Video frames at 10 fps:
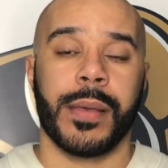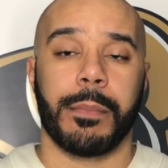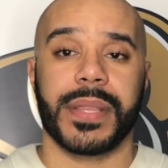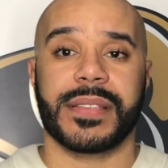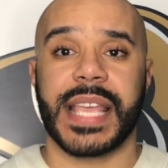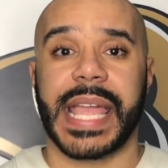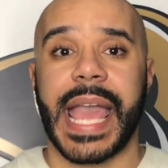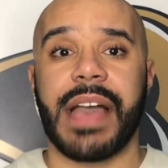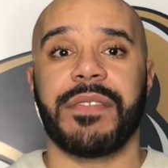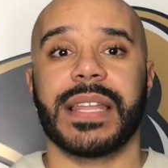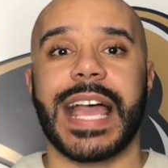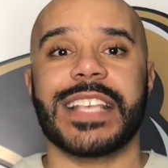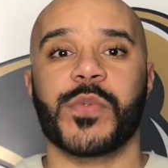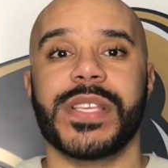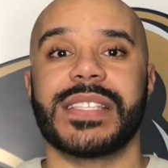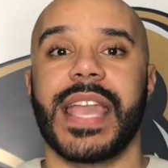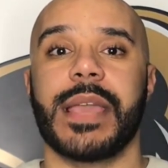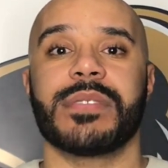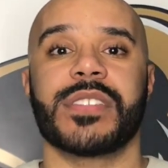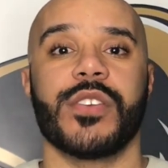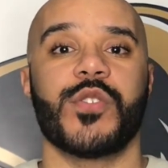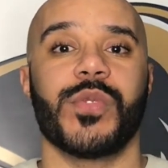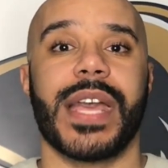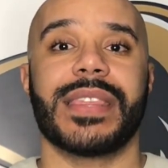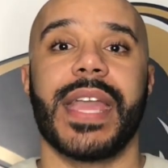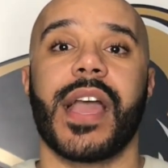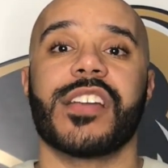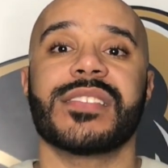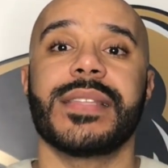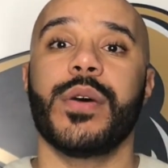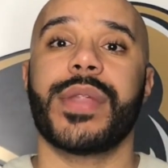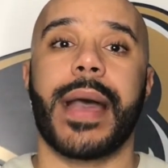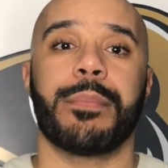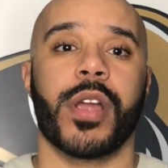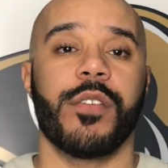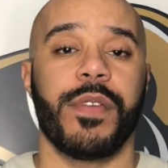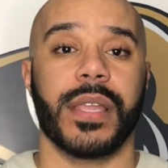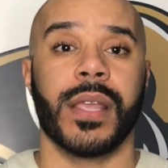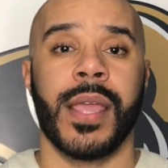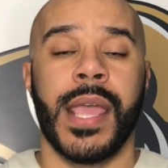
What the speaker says: But the second half of last week's game shows you that they are still not perfect.